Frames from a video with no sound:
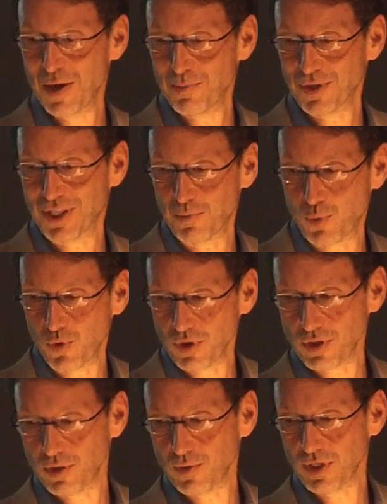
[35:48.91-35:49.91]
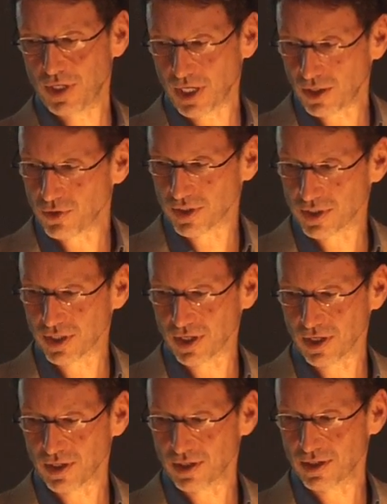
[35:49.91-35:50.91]
but they point to a delta
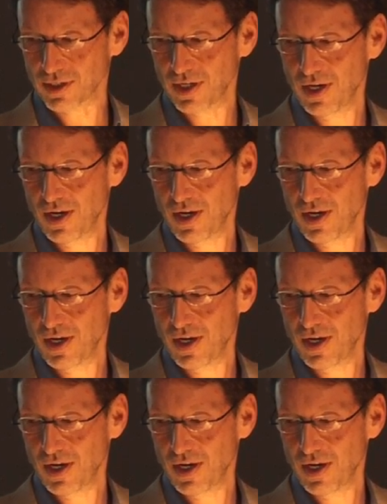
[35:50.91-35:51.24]
science,